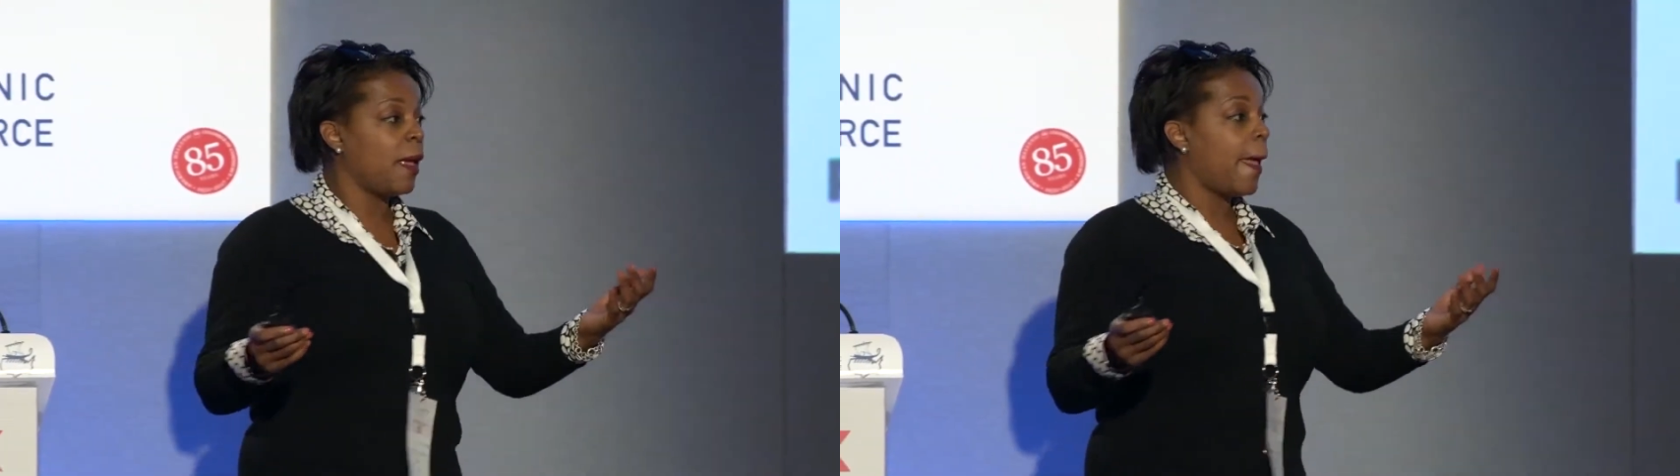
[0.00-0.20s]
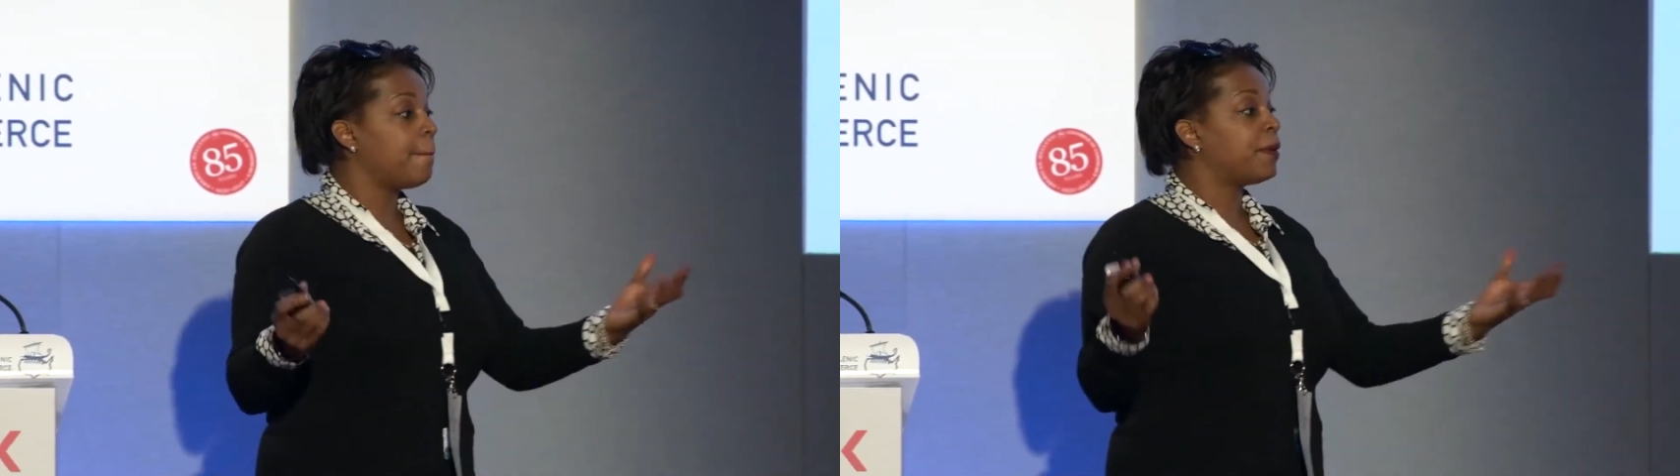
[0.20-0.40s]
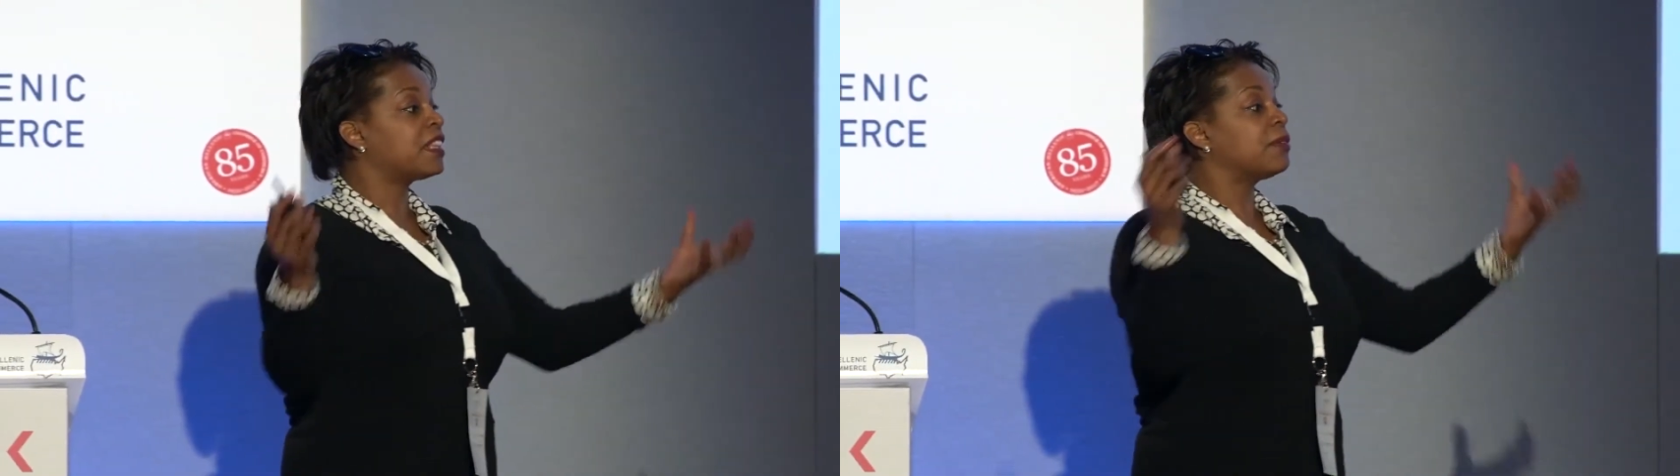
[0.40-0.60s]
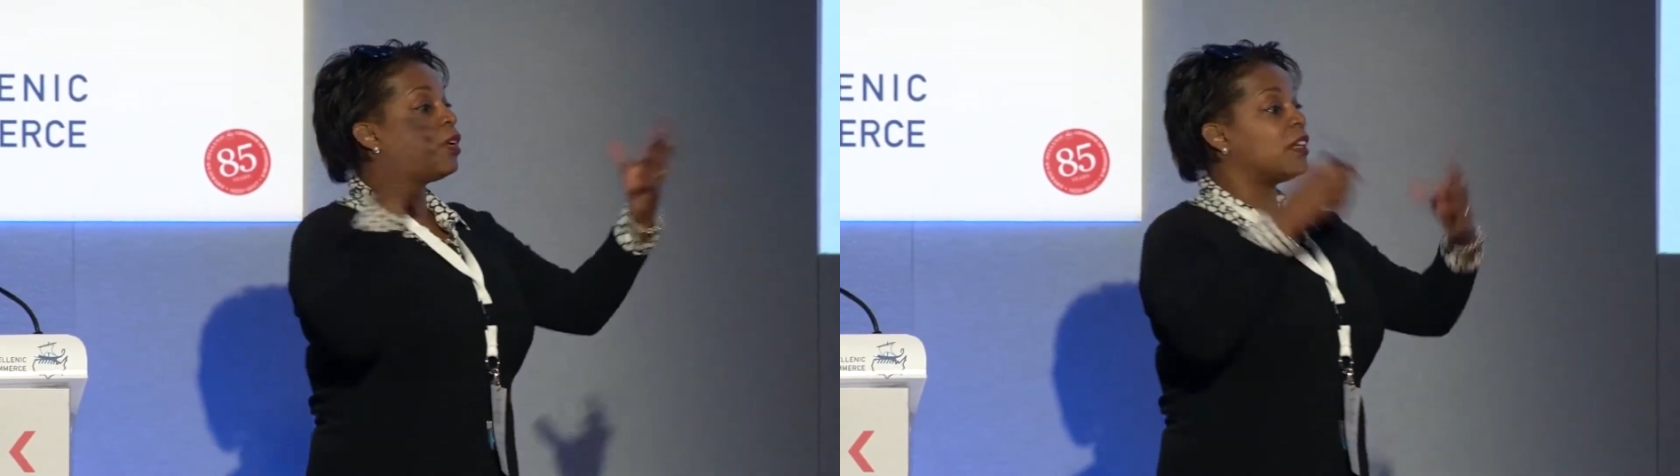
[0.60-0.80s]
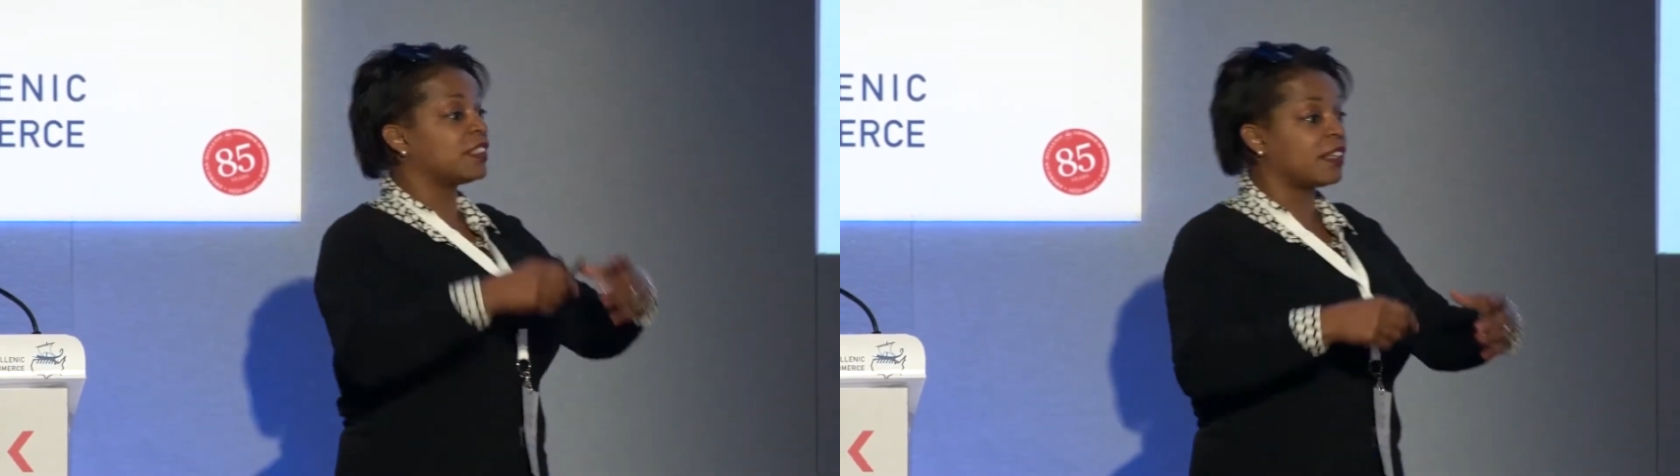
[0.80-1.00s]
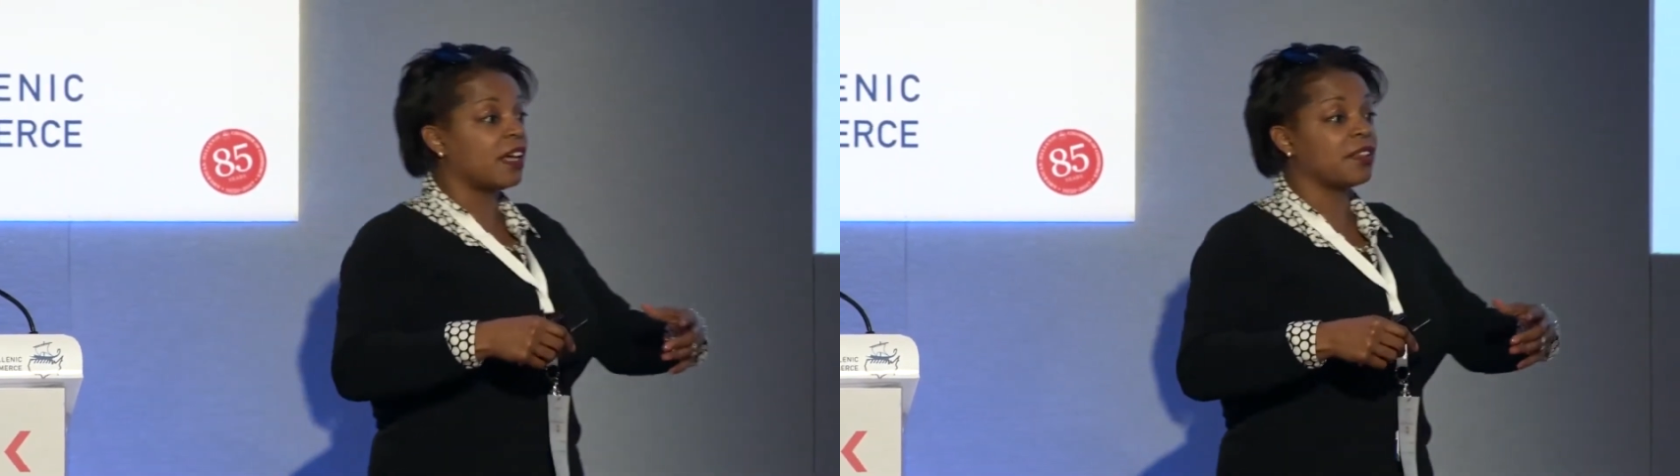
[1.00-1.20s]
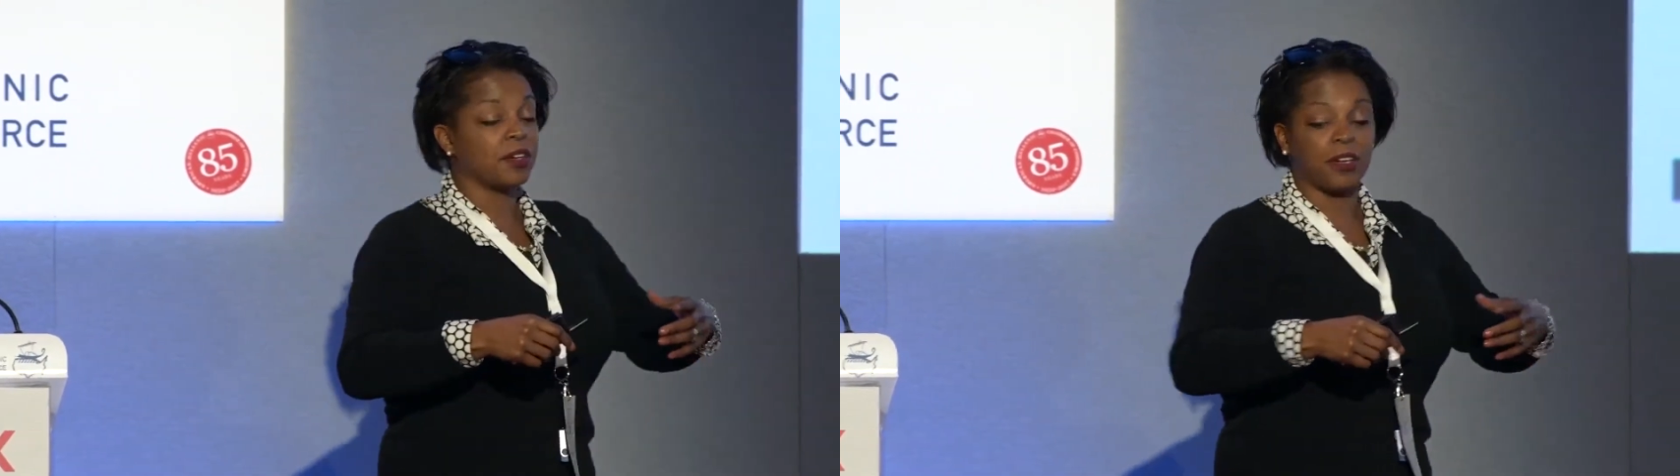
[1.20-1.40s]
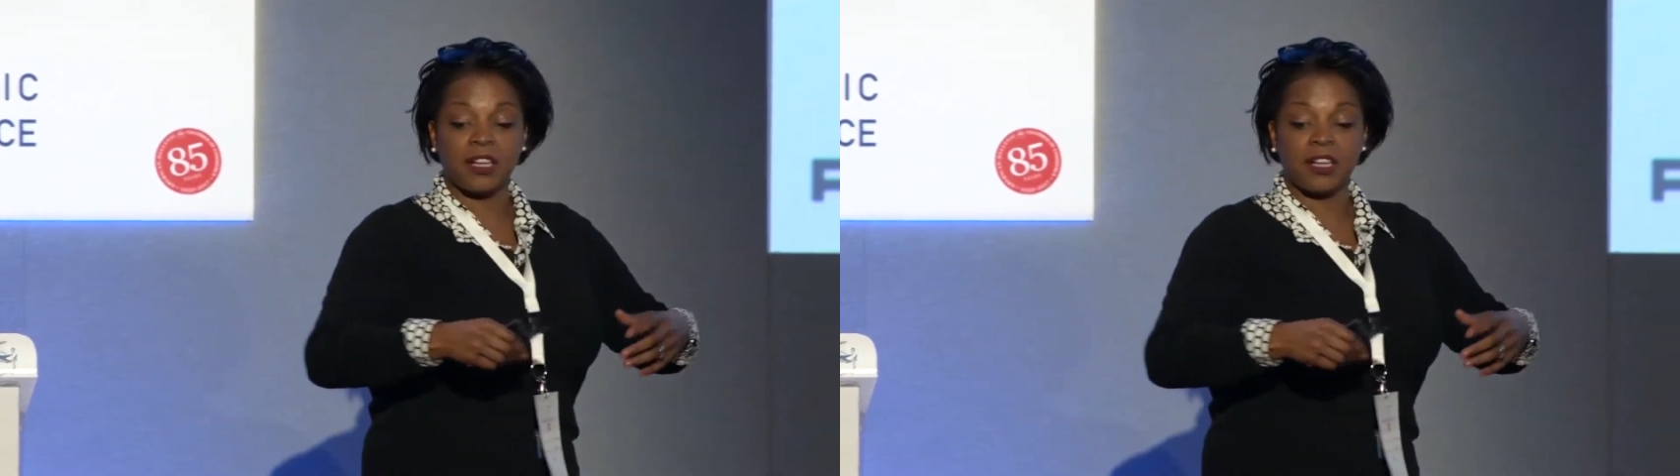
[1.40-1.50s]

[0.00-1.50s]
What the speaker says: and put them all together